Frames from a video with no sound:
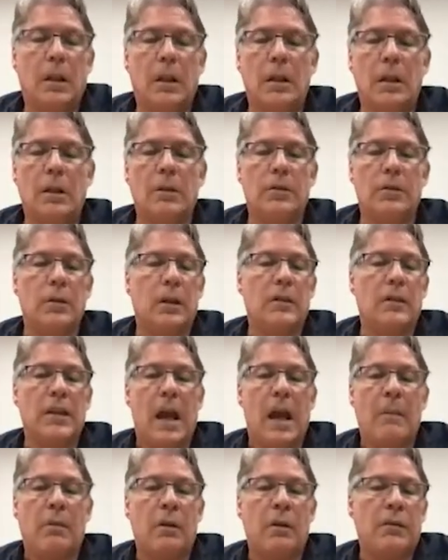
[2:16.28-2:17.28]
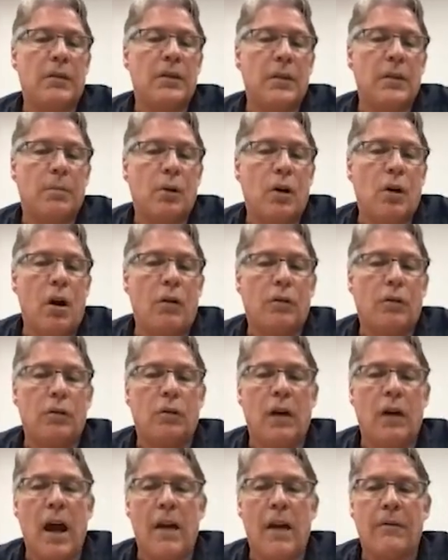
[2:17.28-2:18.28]
Here's an example of a simple causal
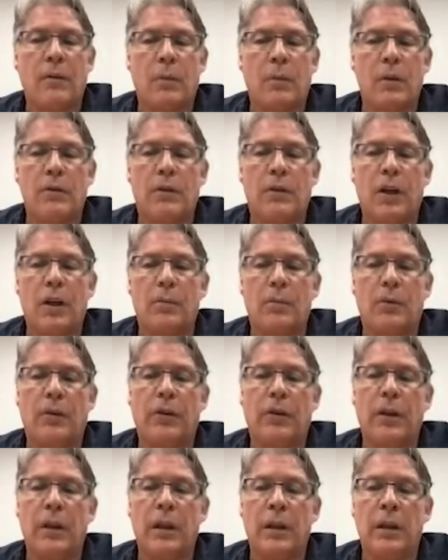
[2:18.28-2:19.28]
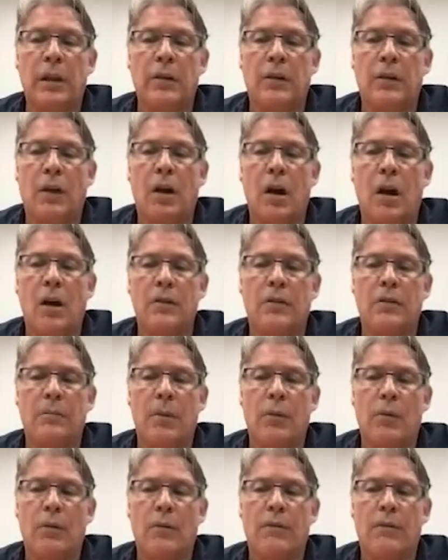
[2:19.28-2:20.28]
graph in which variable C is a cause of
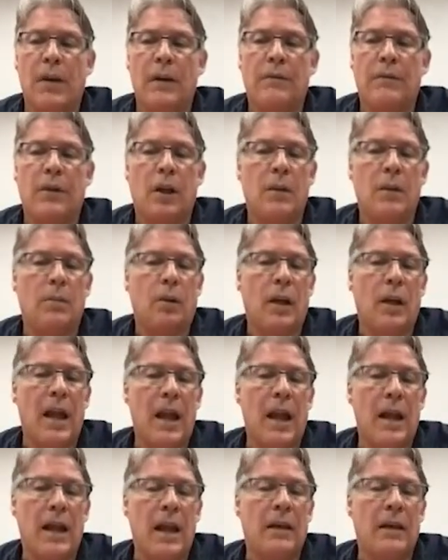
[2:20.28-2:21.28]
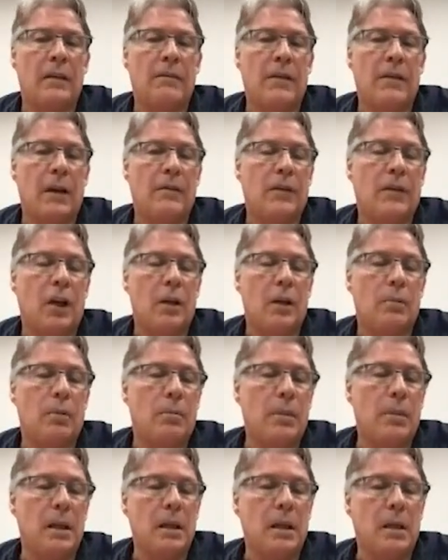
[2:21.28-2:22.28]
both effect variable A and effect
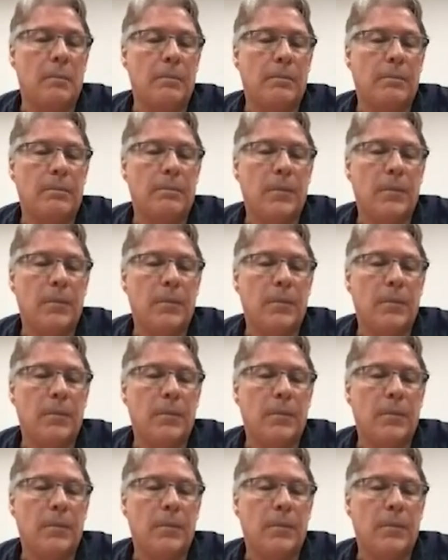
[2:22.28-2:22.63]
variable B.